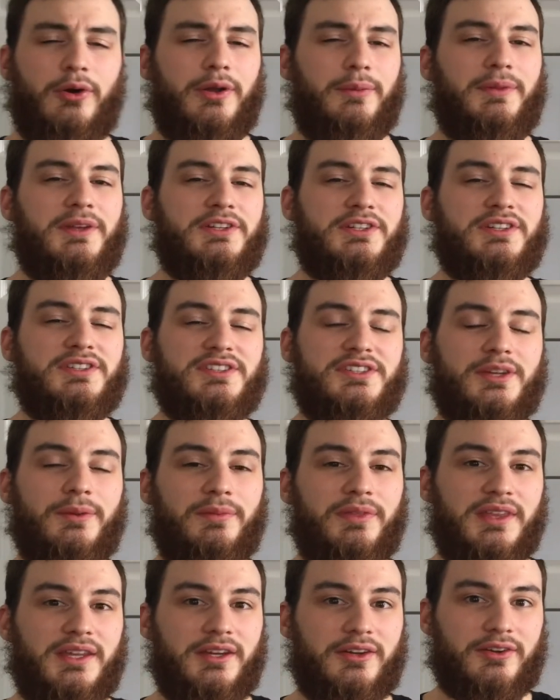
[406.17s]
I mentioned
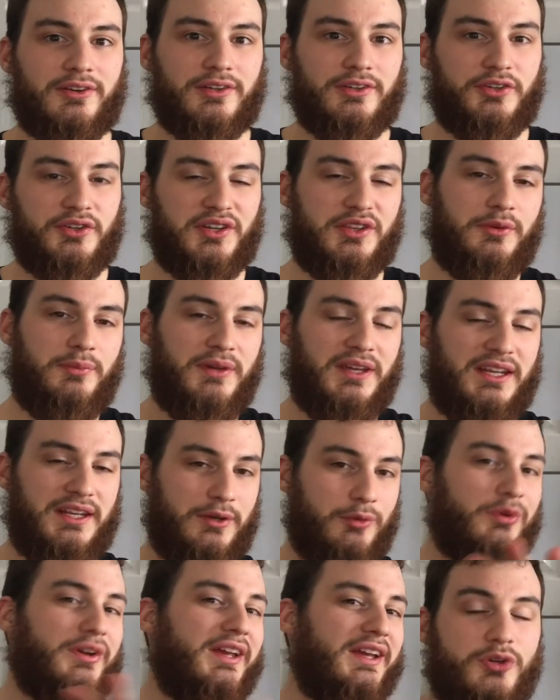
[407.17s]
something earlier at the beginning
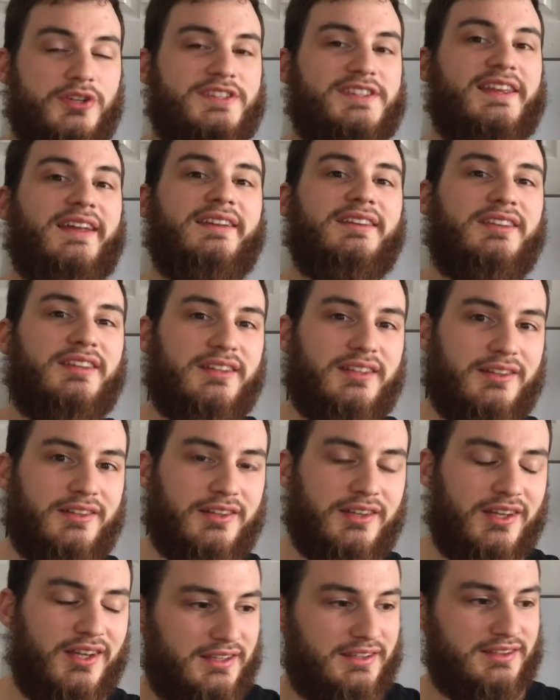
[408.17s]
when I presented
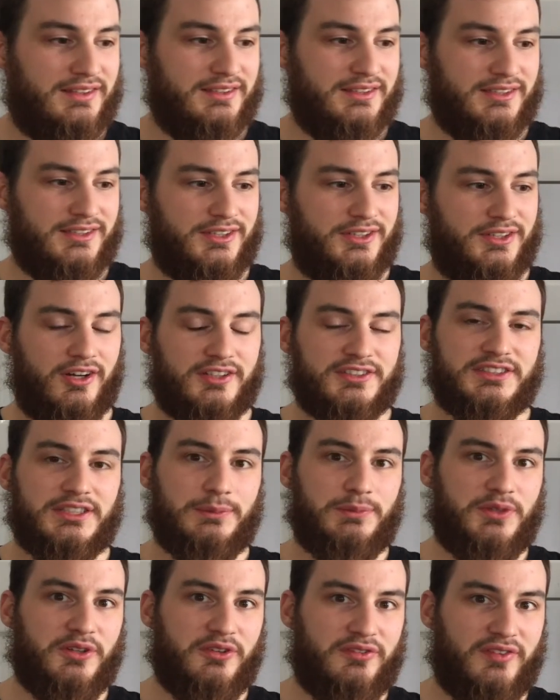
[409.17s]
the
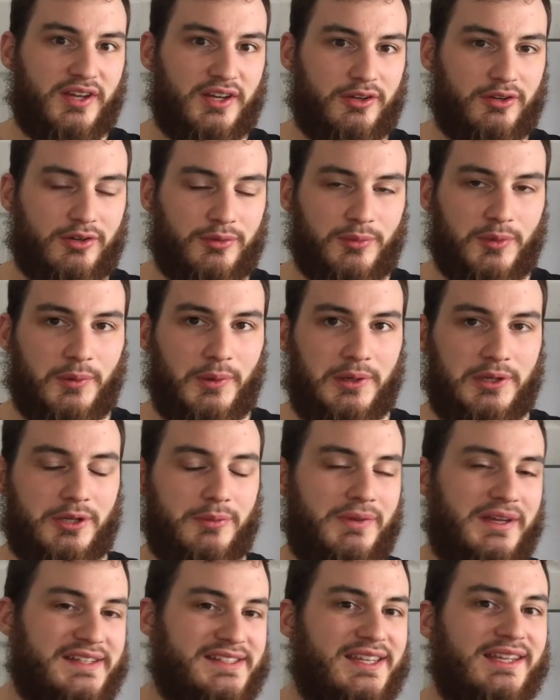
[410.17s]
concept of angular momentum.
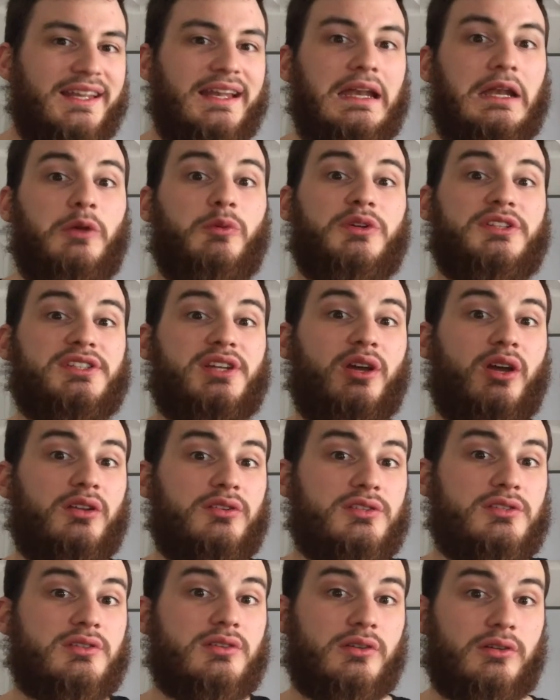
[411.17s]
I said that it was
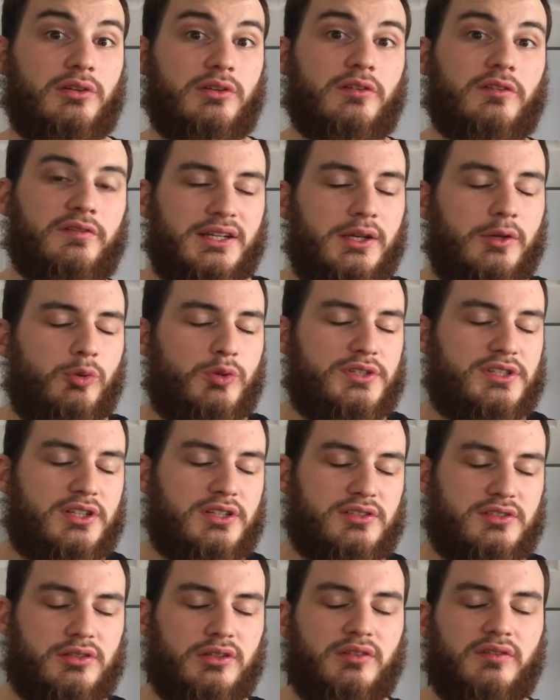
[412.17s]
conserved. That it was
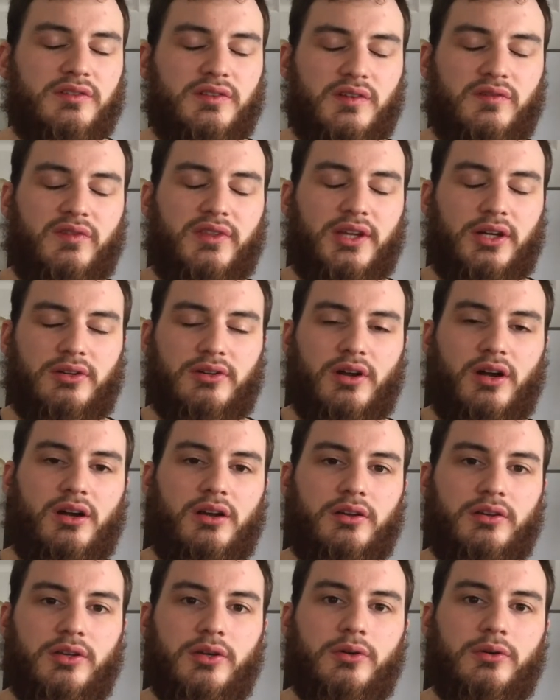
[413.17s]
conserved if there are
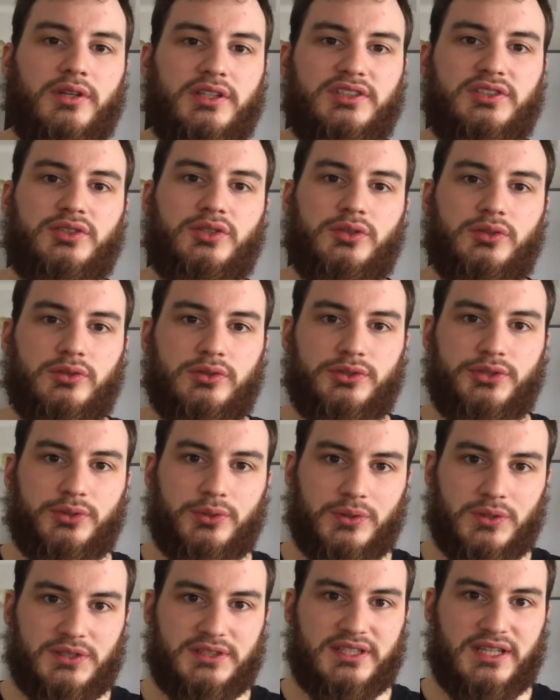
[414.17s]
no external
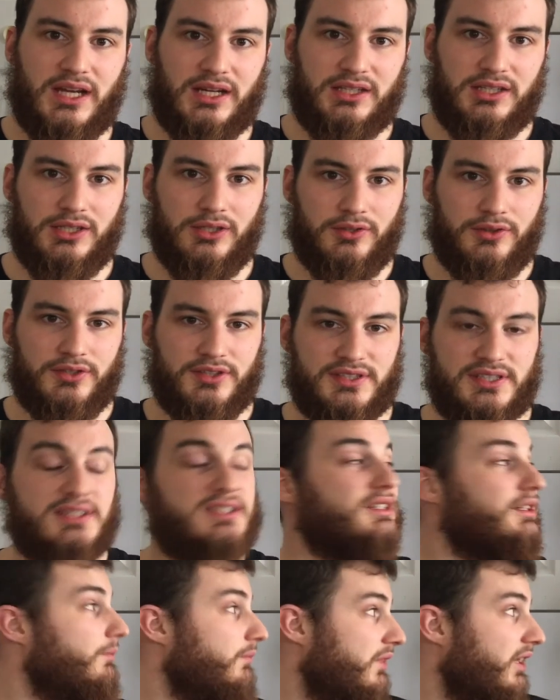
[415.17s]
torques acting on the
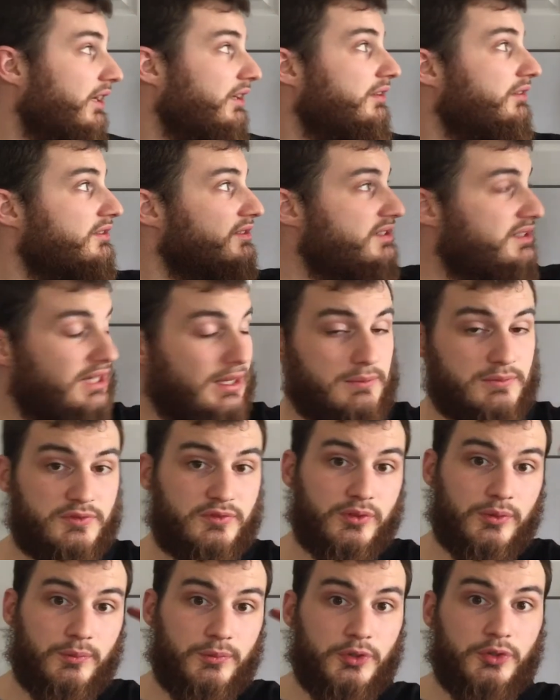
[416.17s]
system. That stems
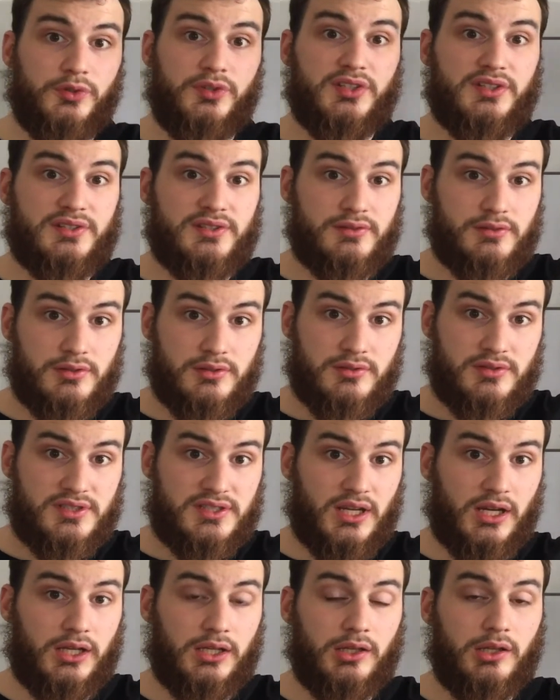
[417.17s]
from Newton's
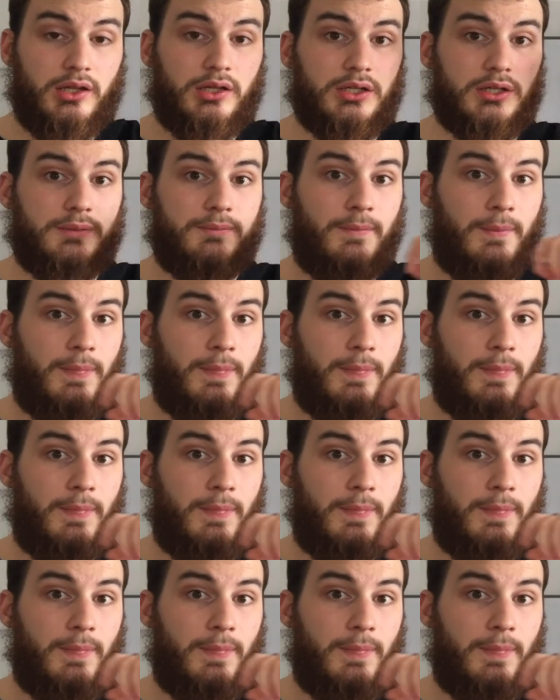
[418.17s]
second law.